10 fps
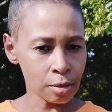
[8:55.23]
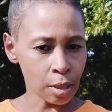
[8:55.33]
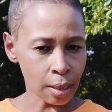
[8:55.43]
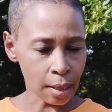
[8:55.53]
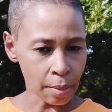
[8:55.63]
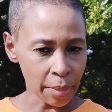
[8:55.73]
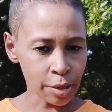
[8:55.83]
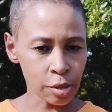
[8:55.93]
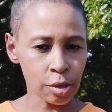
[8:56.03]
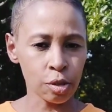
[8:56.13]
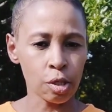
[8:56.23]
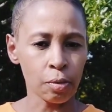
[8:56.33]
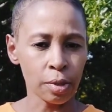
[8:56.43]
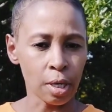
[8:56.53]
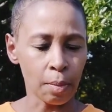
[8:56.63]
I'll come back to
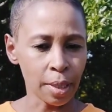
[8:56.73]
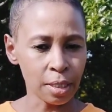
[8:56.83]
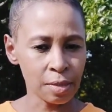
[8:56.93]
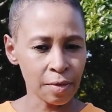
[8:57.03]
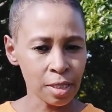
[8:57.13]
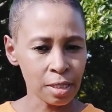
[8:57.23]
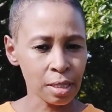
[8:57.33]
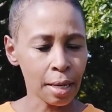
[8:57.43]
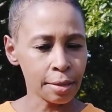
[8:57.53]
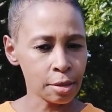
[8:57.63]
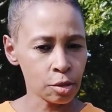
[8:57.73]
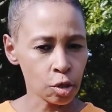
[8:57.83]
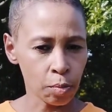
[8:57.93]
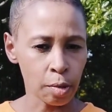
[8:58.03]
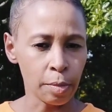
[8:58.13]
serotonin now, but let's first discuss
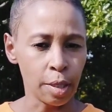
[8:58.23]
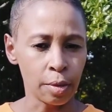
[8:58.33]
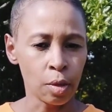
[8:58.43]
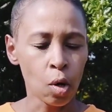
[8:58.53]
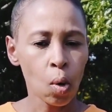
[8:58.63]
dopamine.